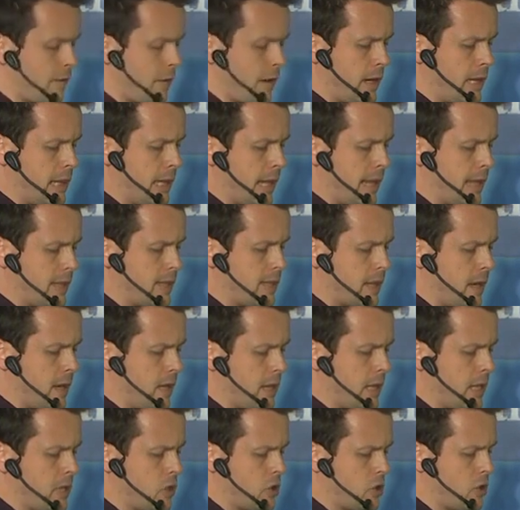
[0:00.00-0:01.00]
freelancer,
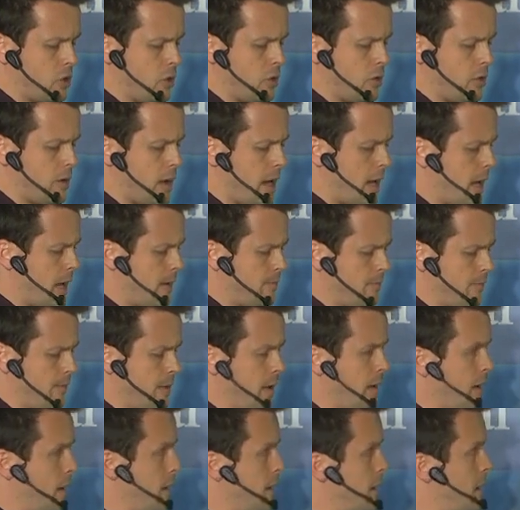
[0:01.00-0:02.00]
and let's do um,
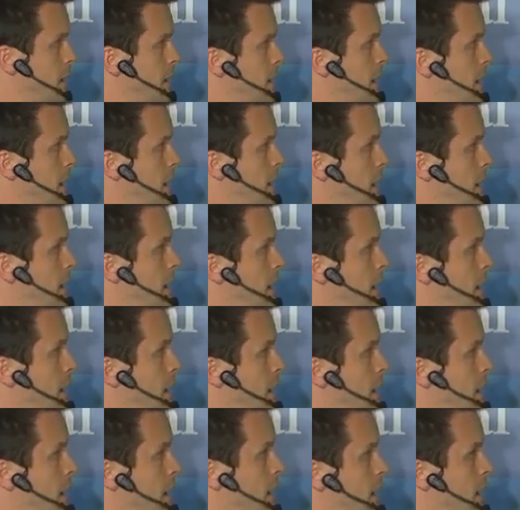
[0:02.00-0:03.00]

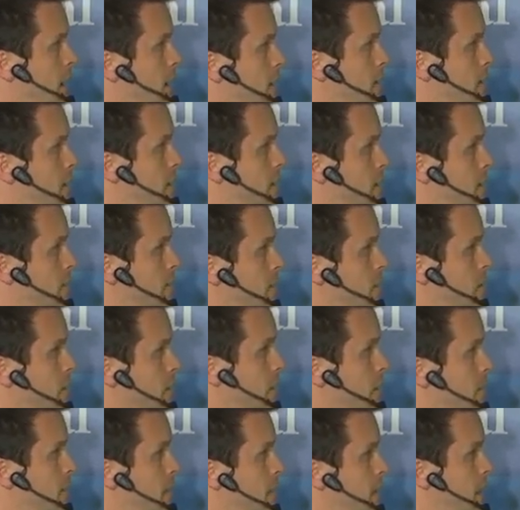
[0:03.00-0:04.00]
uh, systems
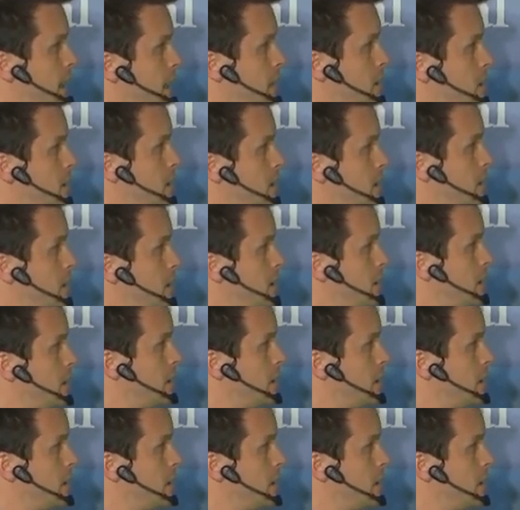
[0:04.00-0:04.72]
documentation.